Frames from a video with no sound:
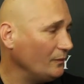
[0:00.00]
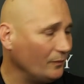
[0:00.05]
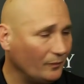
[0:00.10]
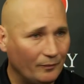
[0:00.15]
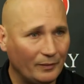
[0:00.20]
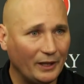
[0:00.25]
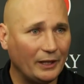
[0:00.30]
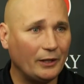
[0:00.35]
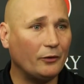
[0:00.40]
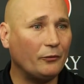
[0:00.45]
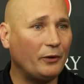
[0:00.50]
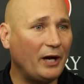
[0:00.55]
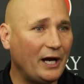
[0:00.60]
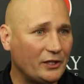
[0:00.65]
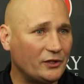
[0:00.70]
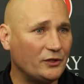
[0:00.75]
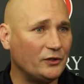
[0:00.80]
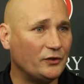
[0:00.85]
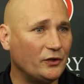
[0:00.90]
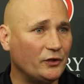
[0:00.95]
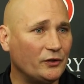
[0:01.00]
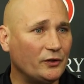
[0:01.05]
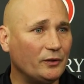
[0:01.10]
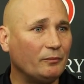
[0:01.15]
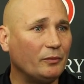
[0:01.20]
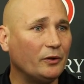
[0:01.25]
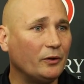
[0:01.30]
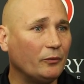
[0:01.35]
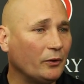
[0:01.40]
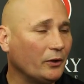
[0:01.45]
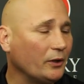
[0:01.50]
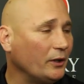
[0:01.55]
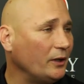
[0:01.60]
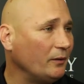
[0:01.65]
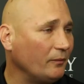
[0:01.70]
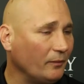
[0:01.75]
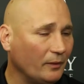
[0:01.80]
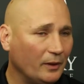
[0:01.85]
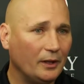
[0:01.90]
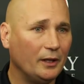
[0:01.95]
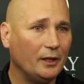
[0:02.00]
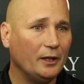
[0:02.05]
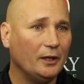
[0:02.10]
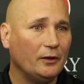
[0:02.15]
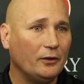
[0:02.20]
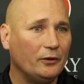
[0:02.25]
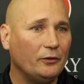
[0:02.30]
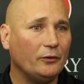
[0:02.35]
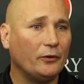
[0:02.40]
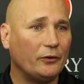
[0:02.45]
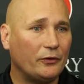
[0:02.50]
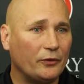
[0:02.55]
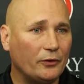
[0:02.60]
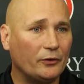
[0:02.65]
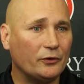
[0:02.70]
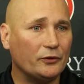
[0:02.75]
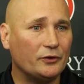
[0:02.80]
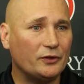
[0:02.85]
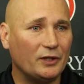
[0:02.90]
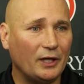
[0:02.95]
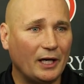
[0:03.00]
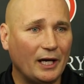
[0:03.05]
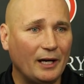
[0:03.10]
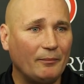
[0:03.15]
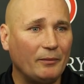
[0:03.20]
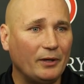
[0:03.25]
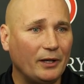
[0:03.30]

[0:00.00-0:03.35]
make a rash decision, but we're going to do a thorough job.